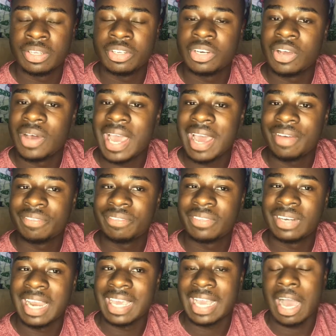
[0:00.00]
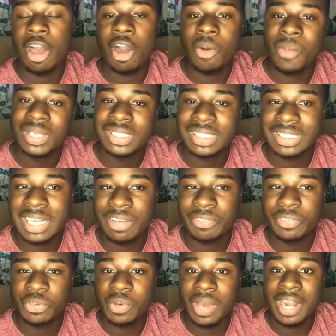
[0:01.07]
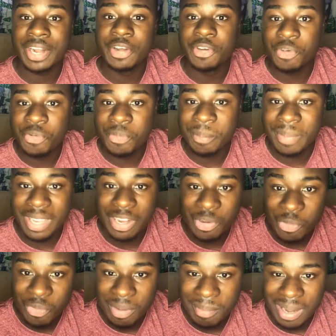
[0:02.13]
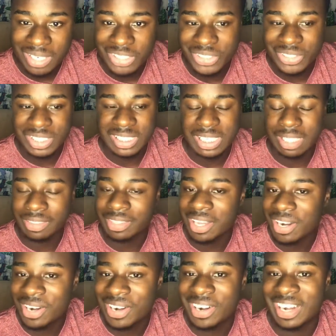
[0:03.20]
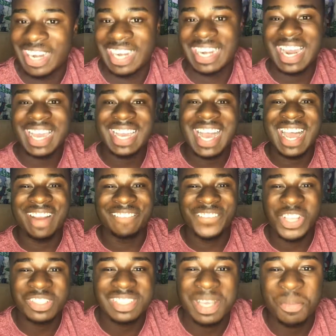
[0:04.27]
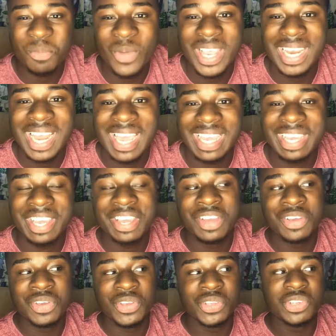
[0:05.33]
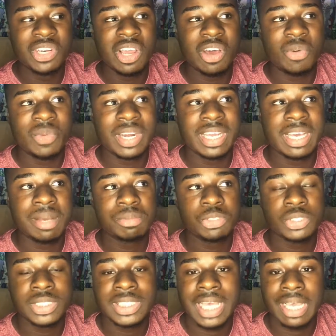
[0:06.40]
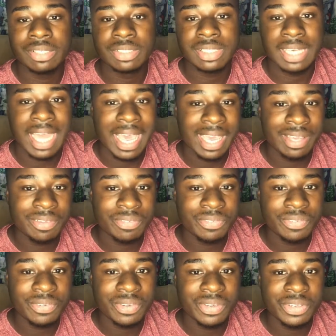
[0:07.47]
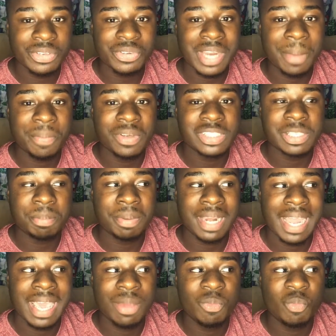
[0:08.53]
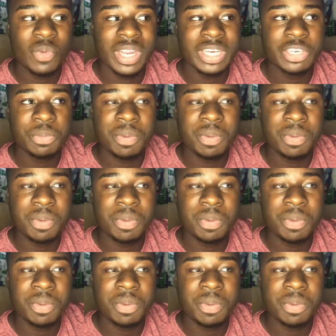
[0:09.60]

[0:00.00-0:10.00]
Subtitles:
have, like, I always looked out for you. I knew about you, this, and that, third. And I kind of felt that way, like, when it comes to a child's life, you're not supposed to play when you're